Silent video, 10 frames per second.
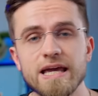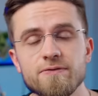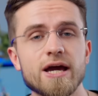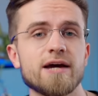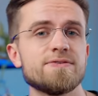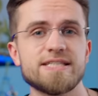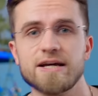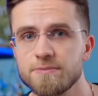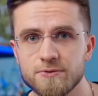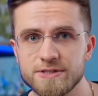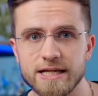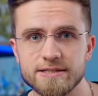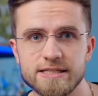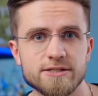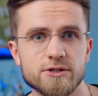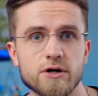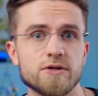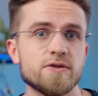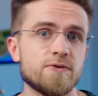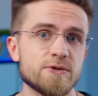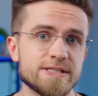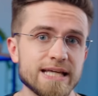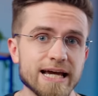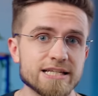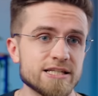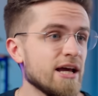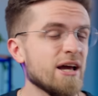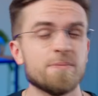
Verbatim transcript: If you have 7% CTR in the first days,